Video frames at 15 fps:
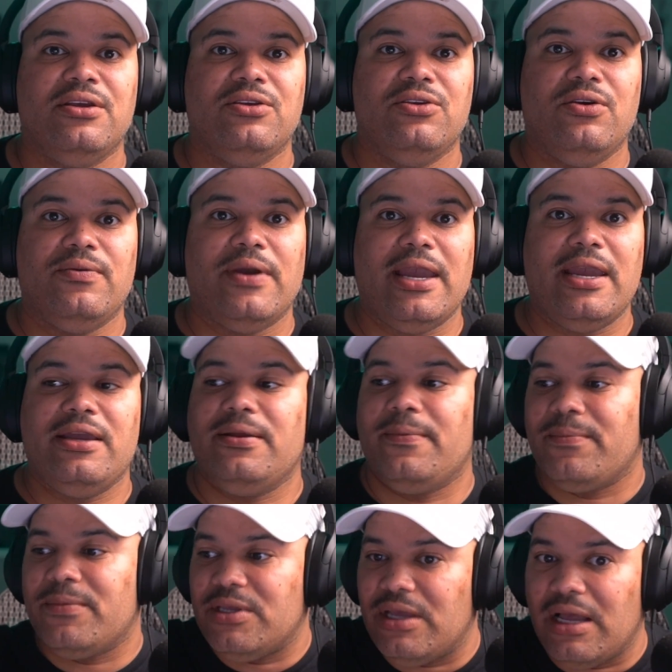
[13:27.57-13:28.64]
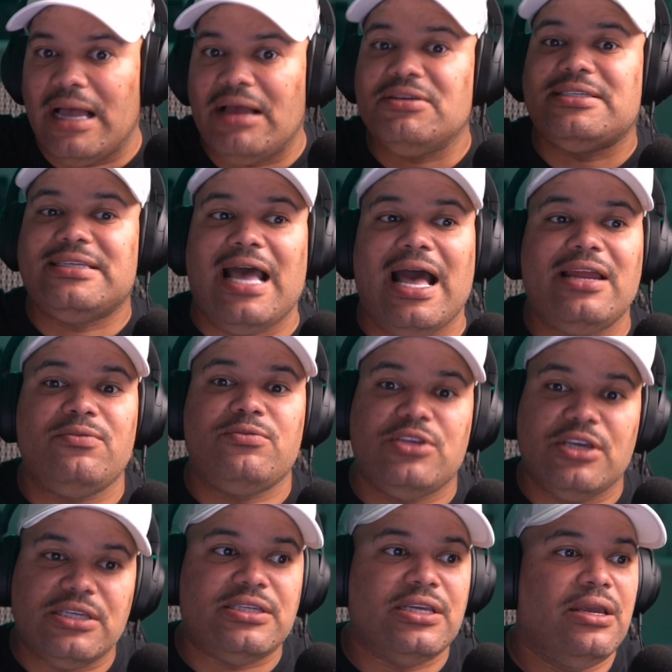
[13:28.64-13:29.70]
You know, right? Outside of
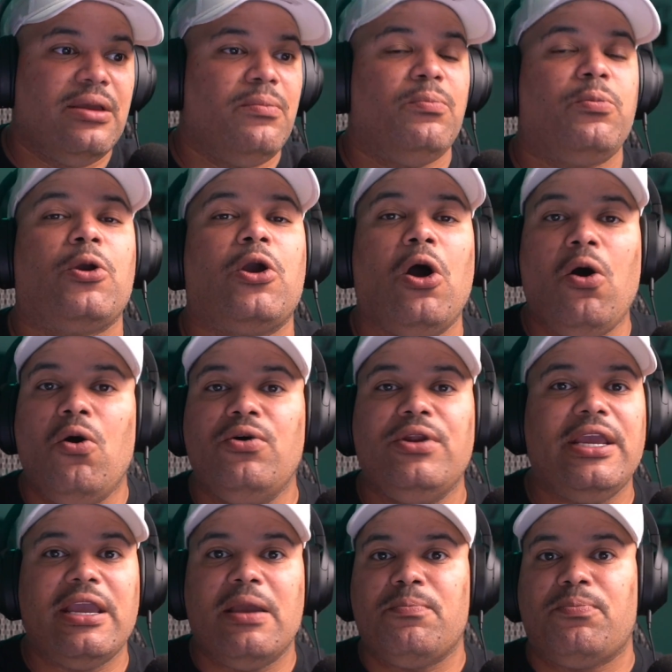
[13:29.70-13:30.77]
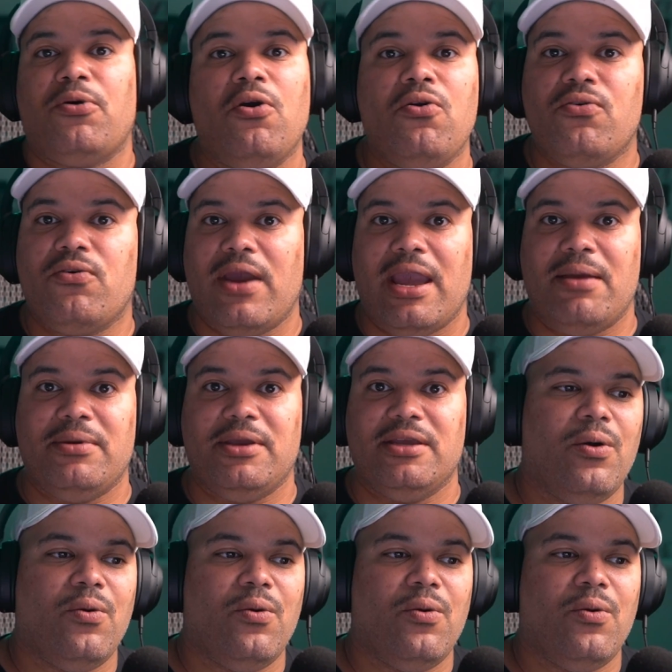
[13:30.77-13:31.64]
just coding and programming.